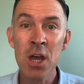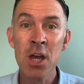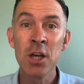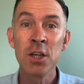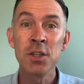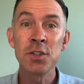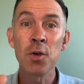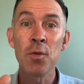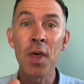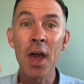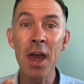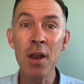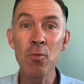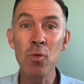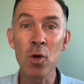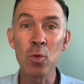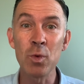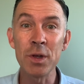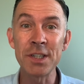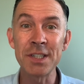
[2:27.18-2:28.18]
So then
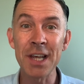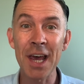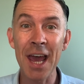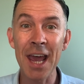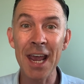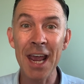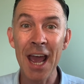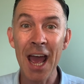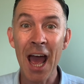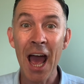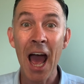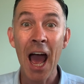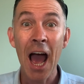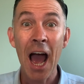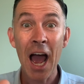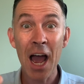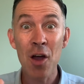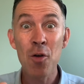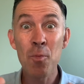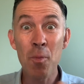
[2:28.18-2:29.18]
when we say,
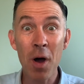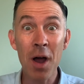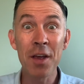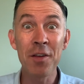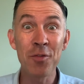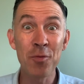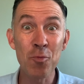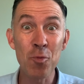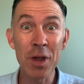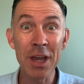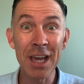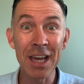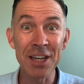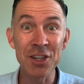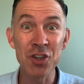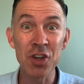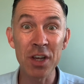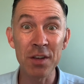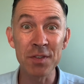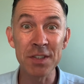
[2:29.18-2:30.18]
how might we
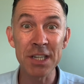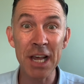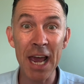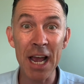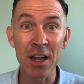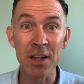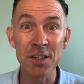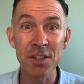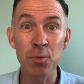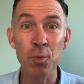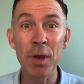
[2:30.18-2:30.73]
achieve sales?